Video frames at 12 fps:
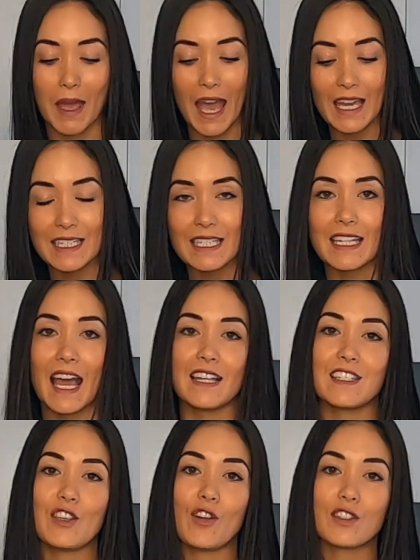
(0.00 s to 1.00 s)
added
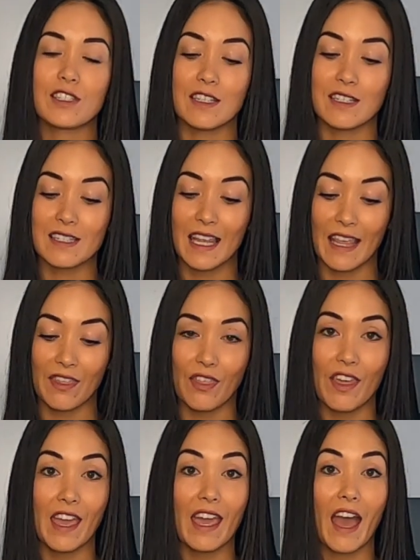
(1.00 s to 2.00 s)
antioxidants in
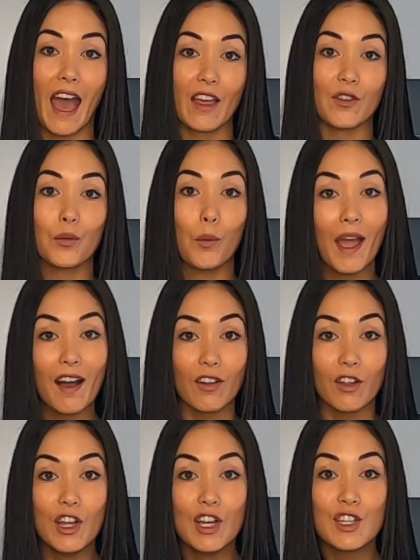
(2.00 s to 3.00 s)
there as
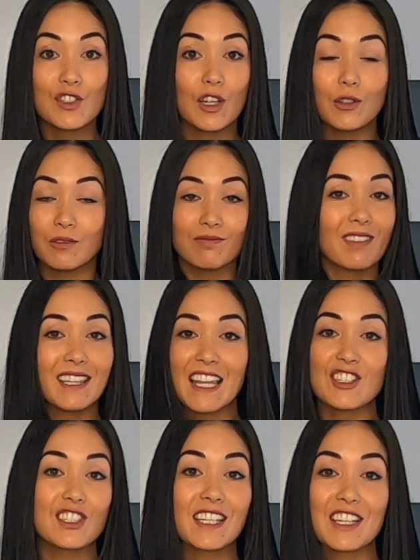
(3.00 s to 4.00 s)
well. So
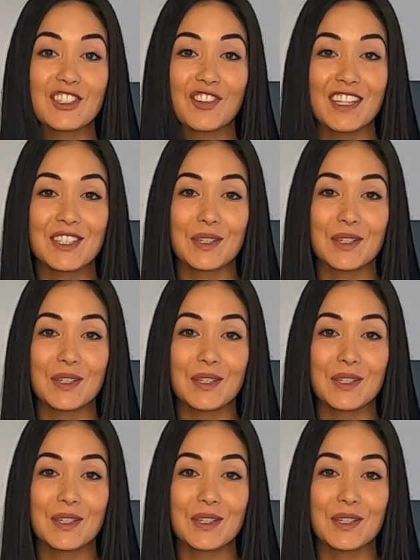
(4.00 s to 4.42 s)
let's just get straight to